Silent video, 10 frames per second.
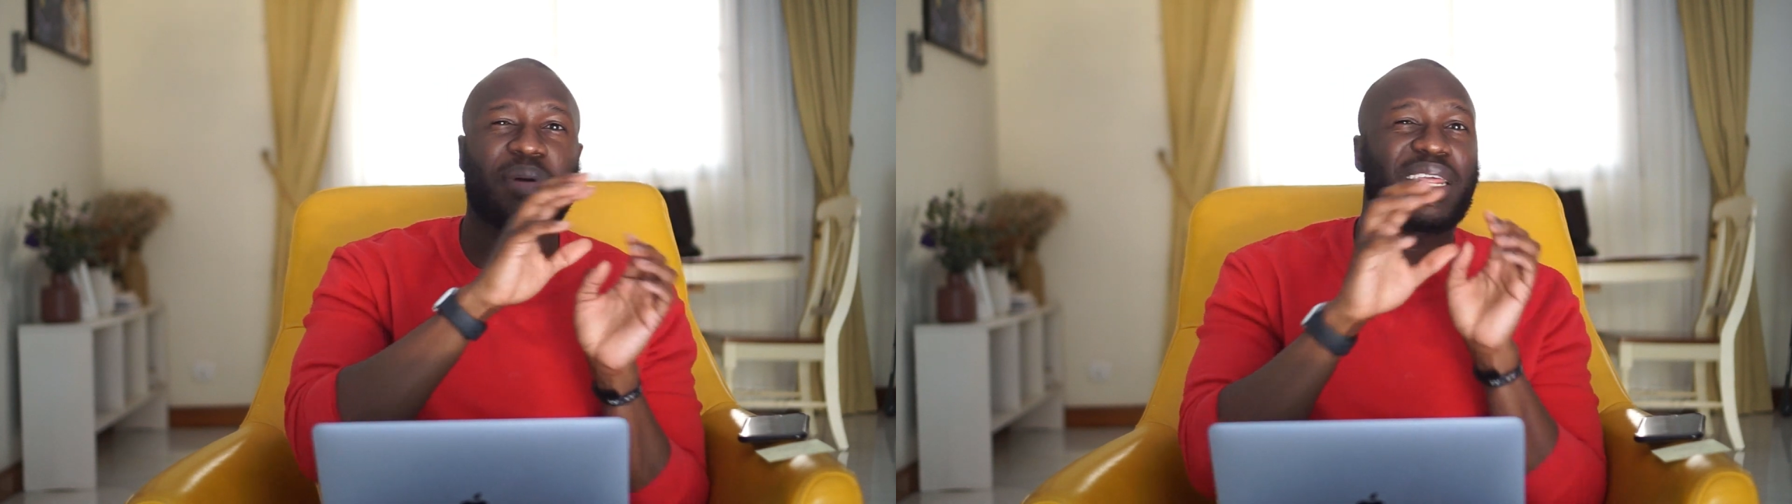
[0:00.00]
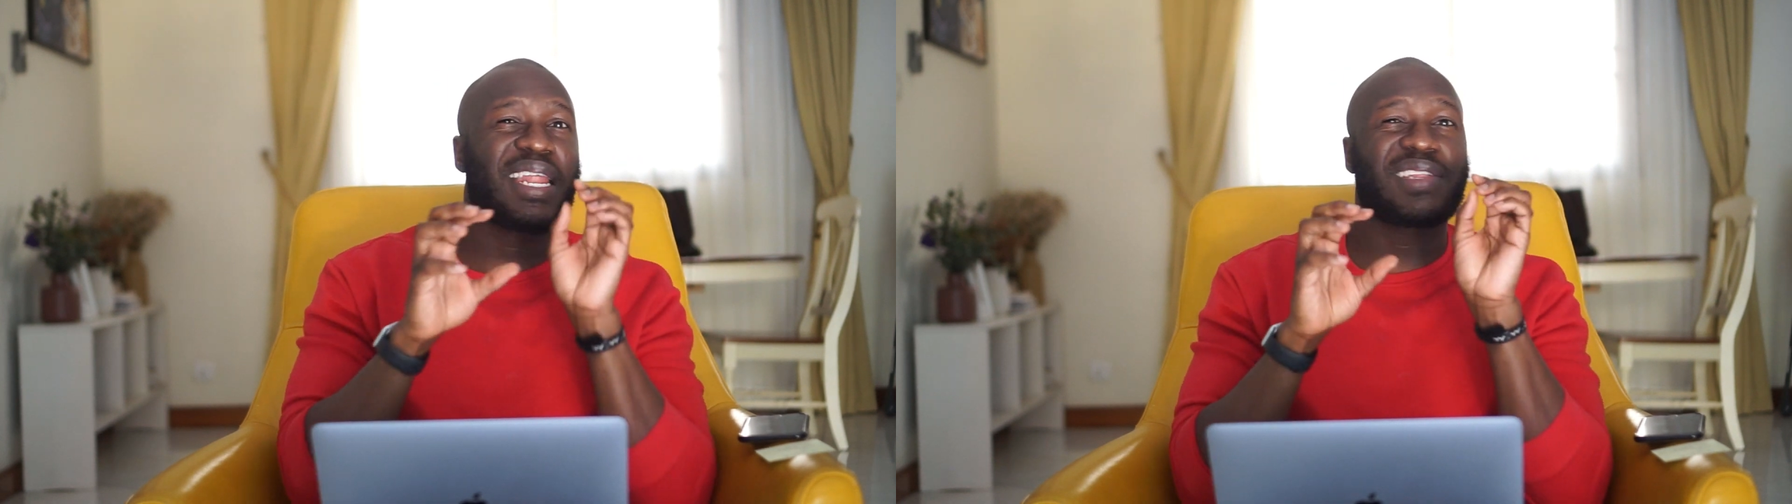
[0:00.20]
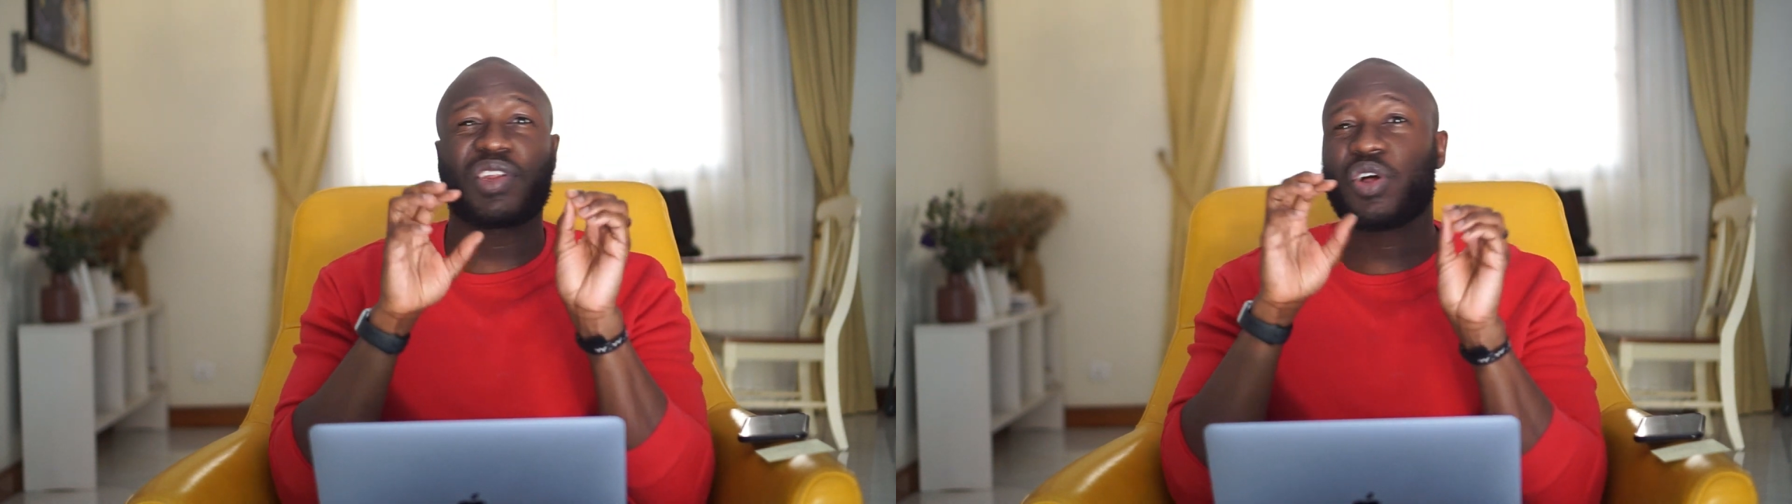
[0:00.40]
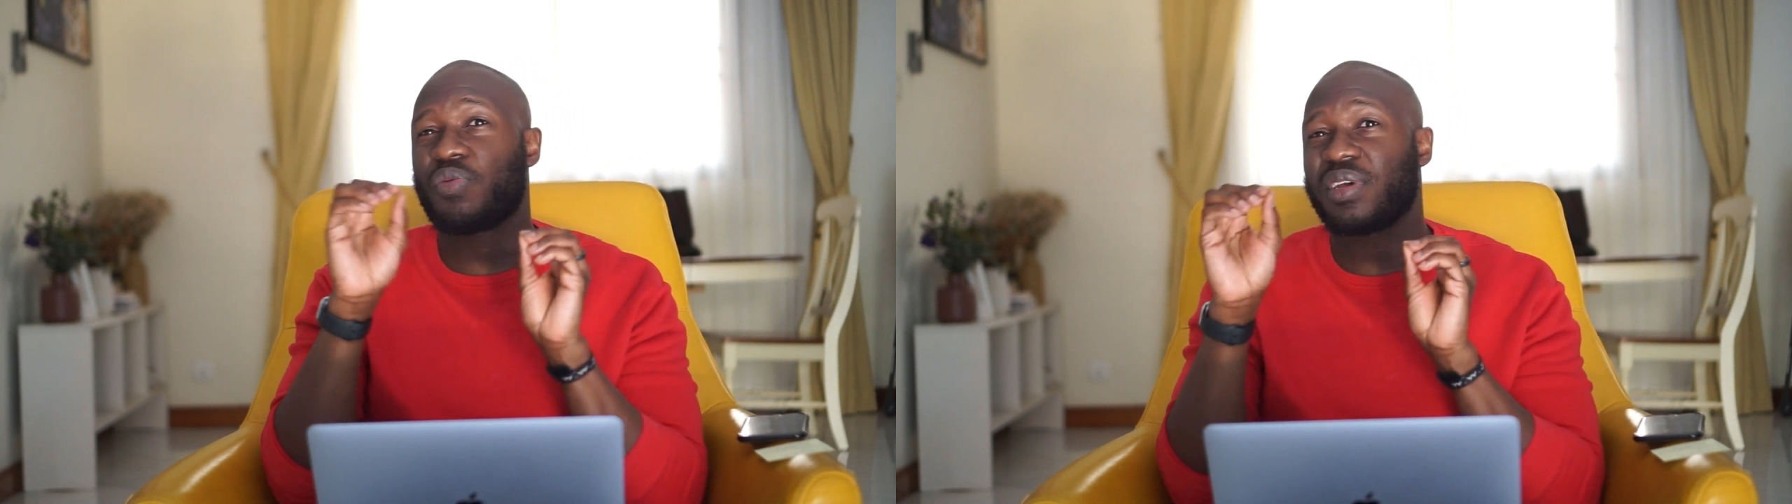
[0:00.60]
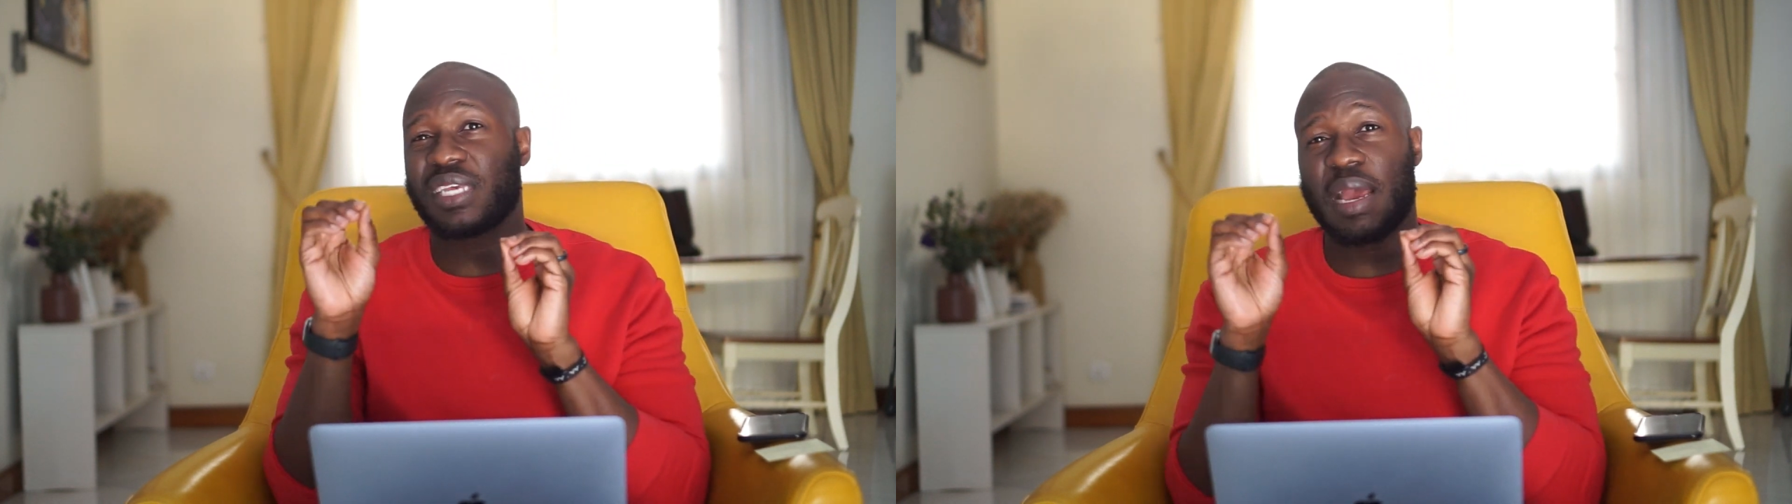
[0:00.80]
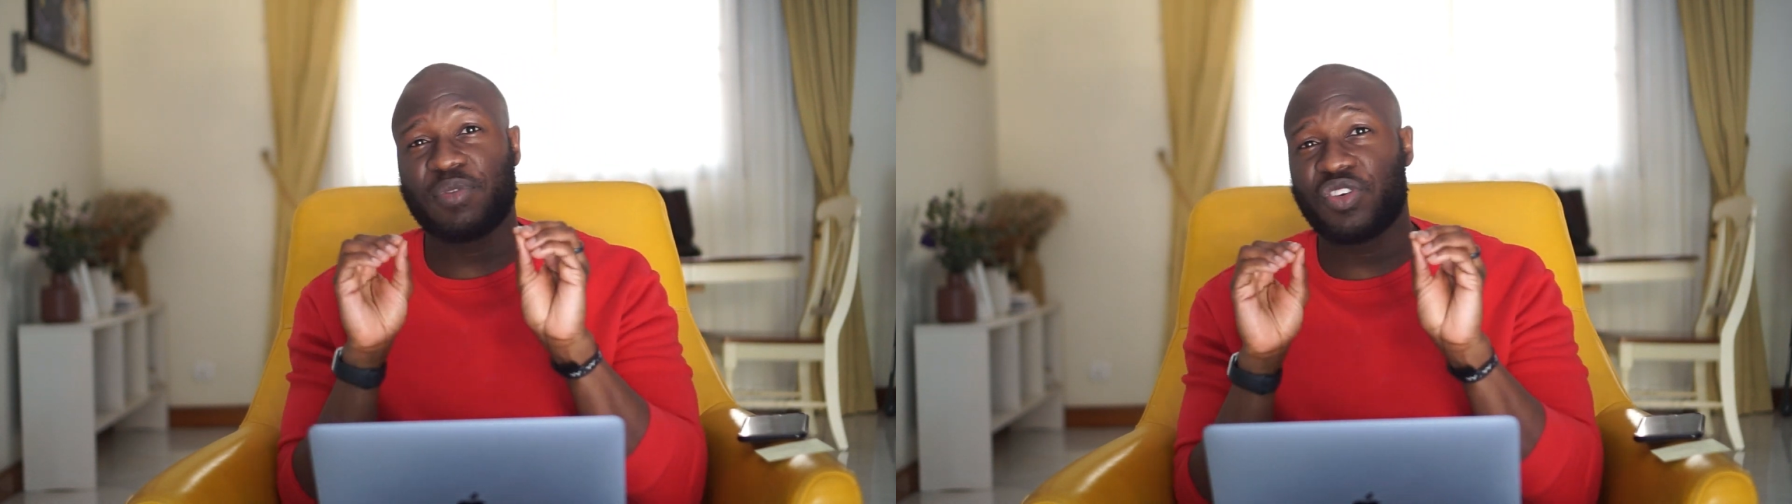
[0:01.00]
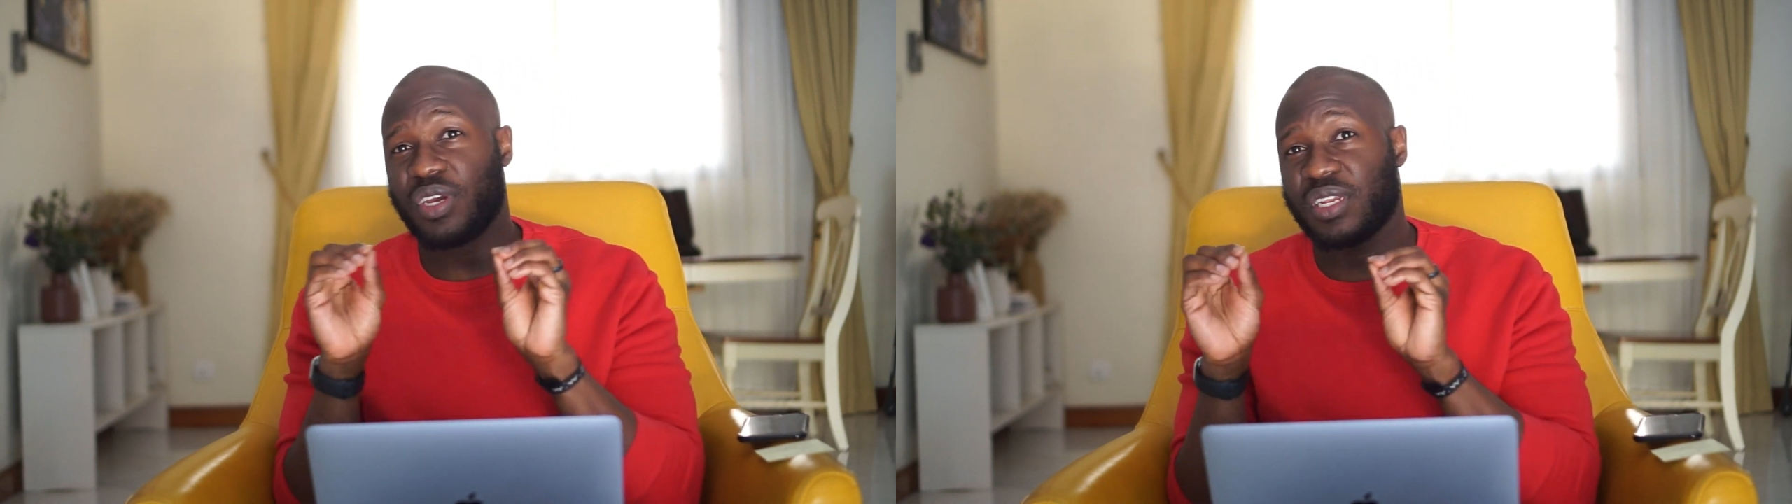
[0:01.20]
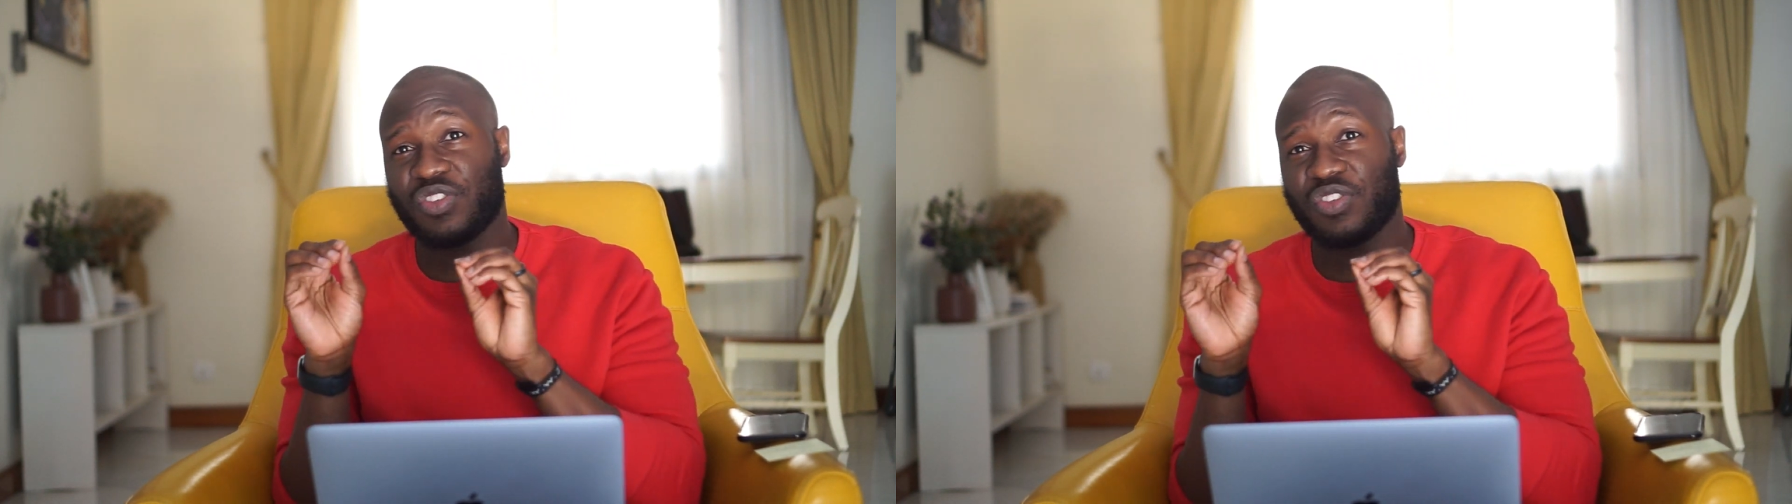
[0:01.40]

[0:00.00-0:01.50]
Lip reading: but it doesn't always capture it